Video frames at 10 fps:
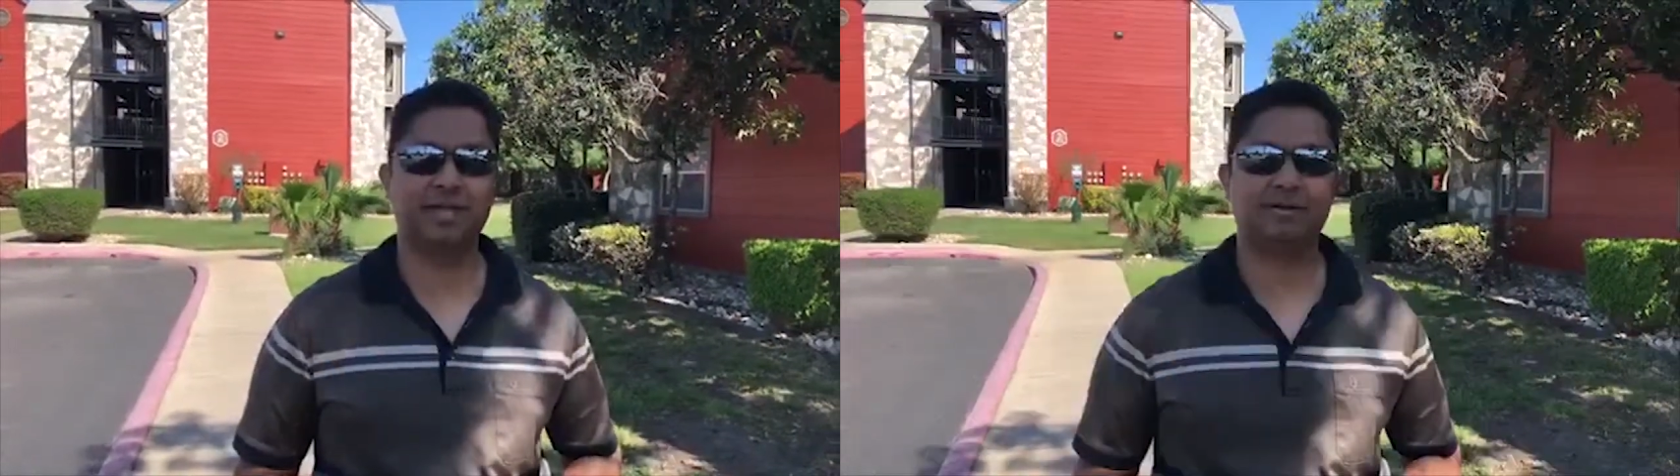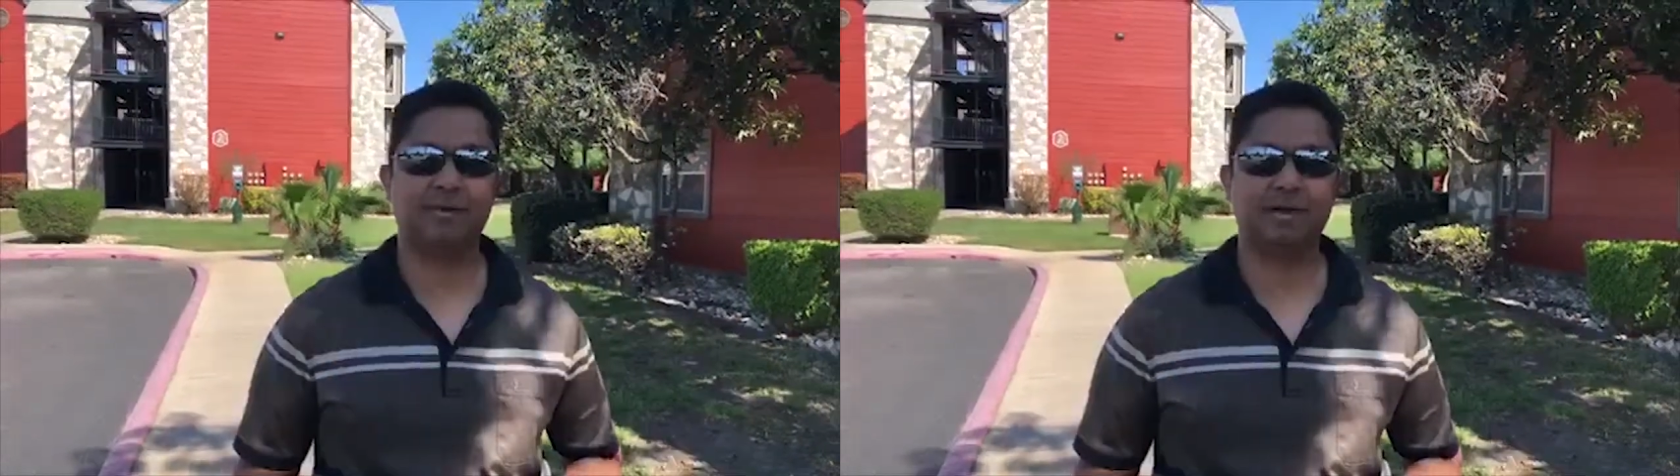
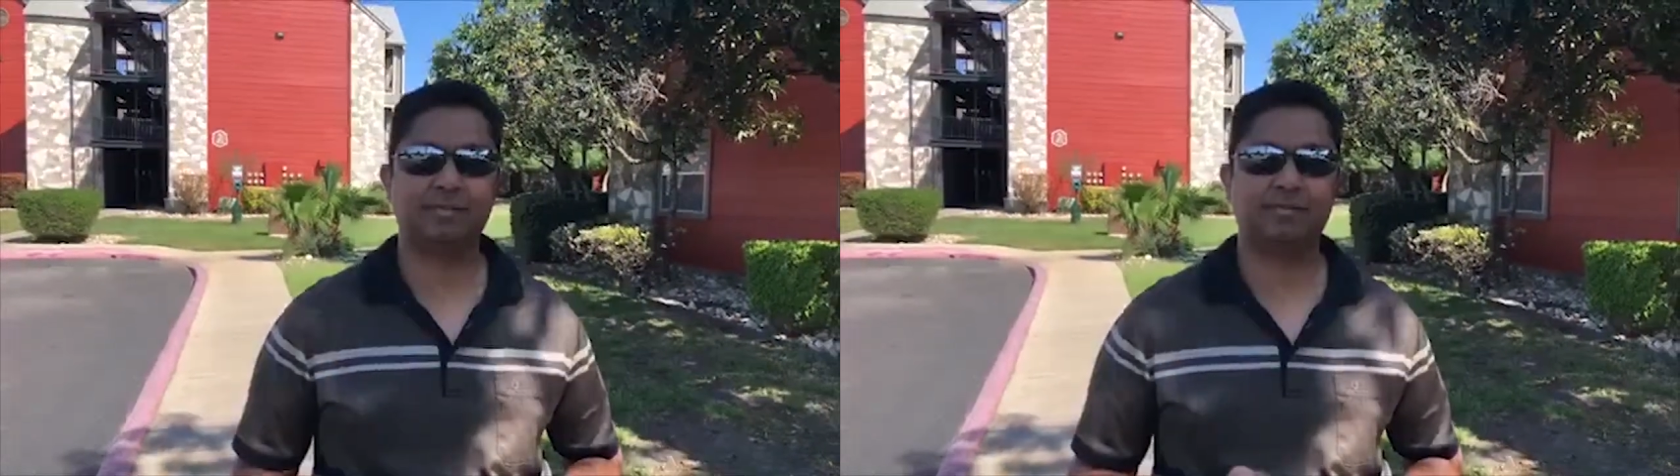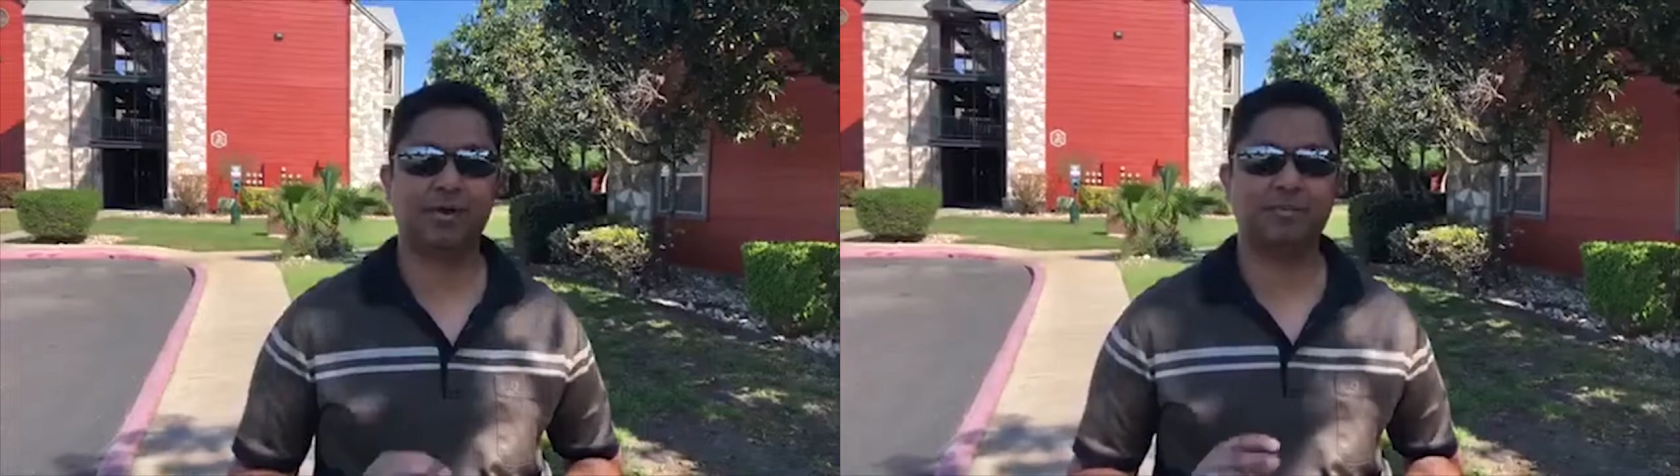that no
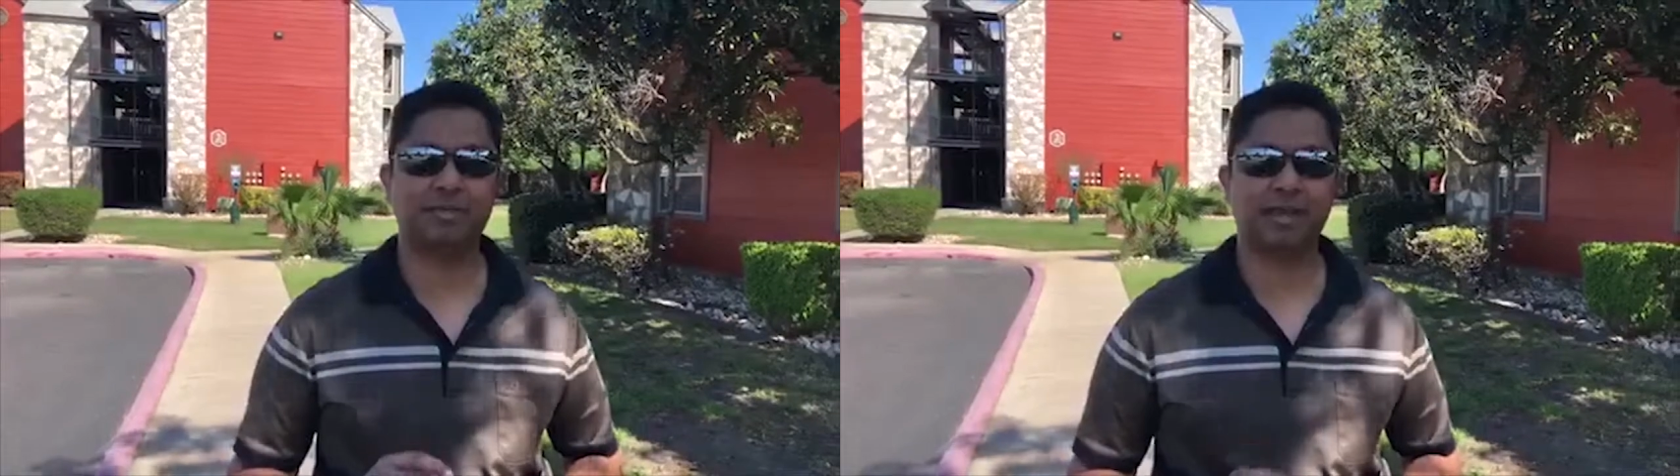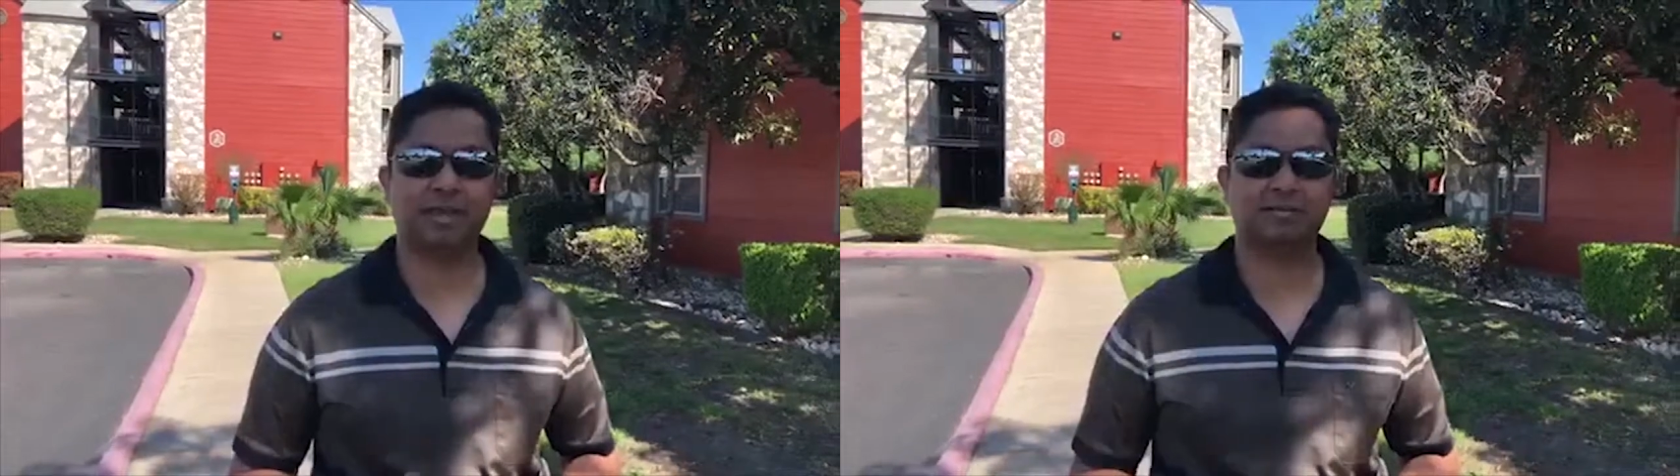other
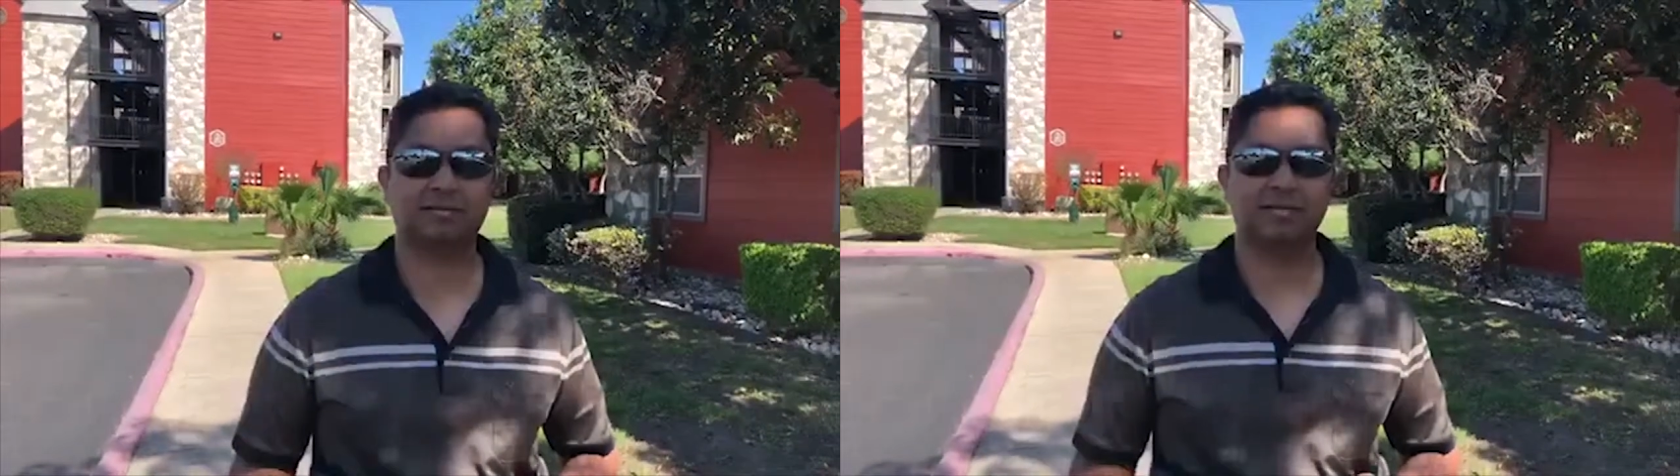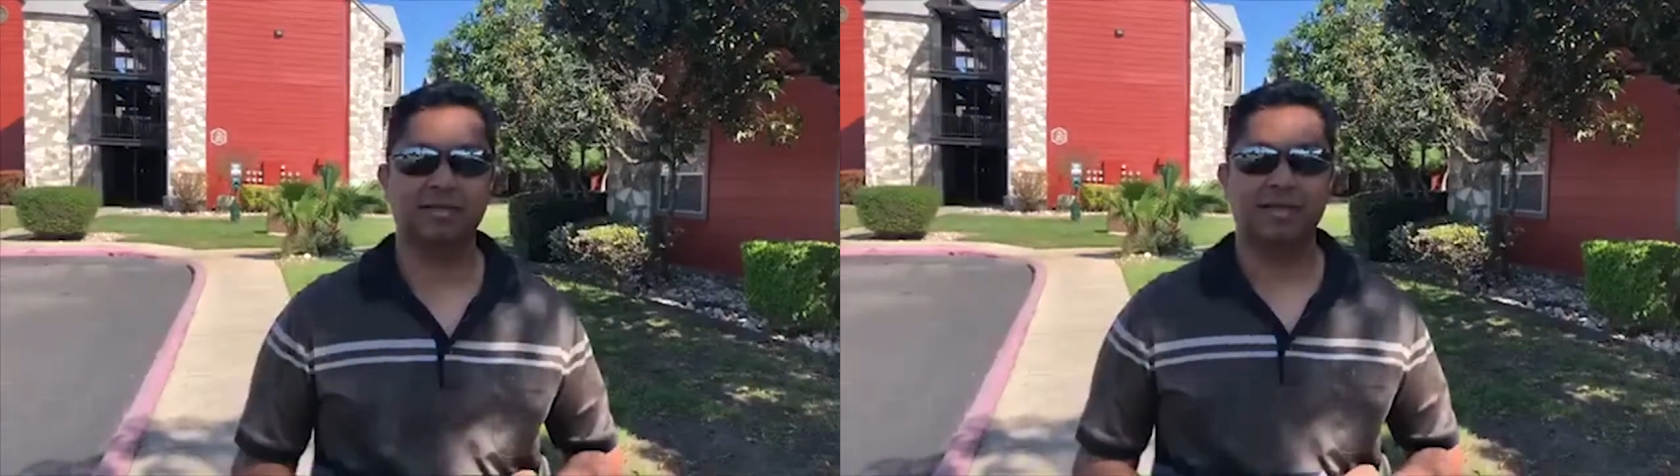property has.